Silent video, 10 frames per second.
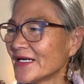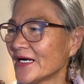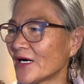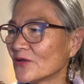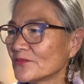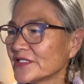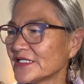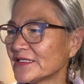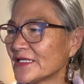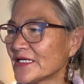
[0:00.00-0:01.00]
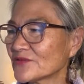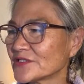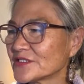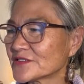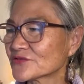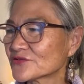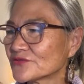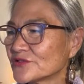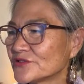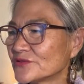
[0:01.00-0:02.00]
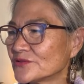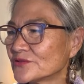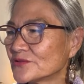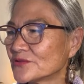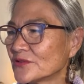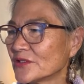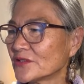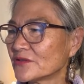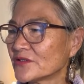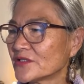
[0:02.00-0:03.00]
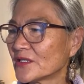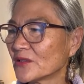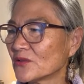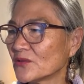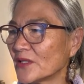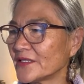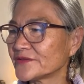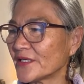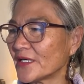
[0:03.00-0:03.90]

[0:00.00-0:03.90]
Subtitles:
How many languages do you know, and